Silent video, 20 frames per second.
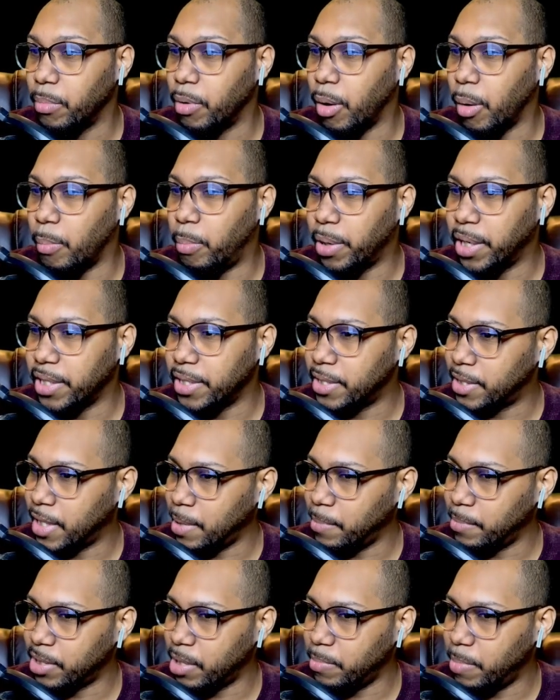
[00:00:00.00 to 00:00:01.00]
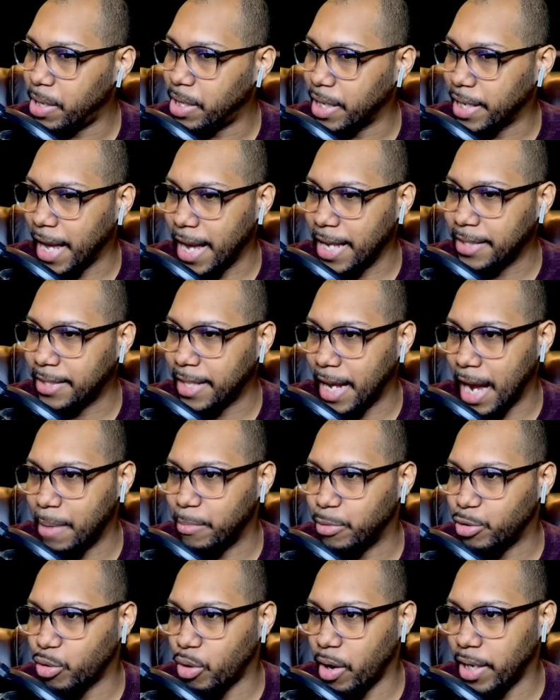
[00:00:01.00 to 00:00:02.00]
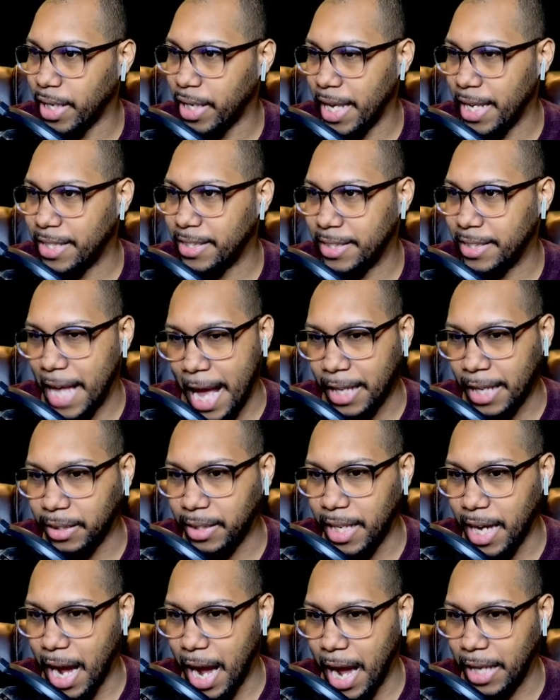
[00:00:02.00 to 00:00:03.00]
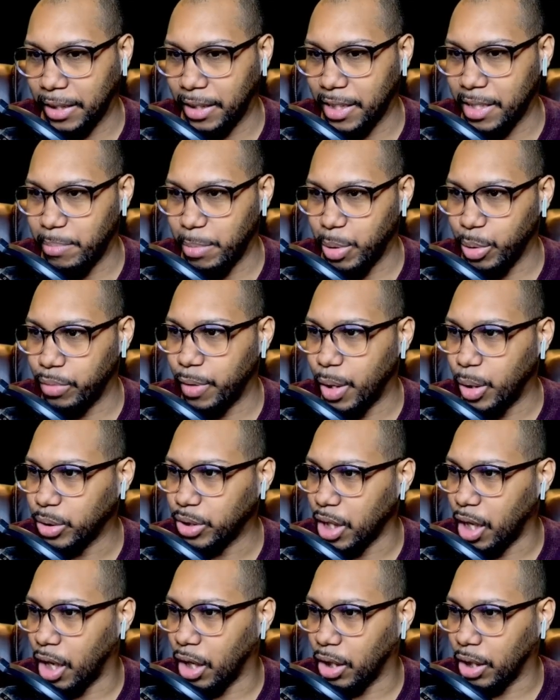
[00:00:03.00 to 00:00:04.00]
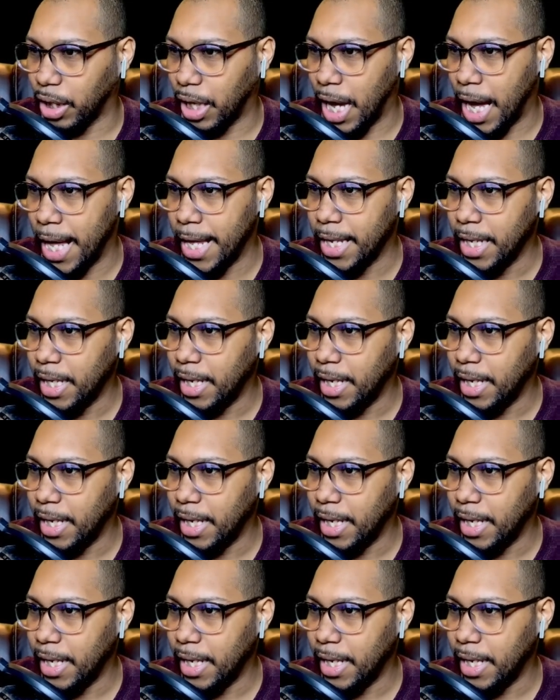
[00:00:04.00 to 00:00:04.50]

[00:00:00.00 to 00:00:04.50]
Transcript: But it seems to be the case that I'm drawing exactly Island Mutavault a lot,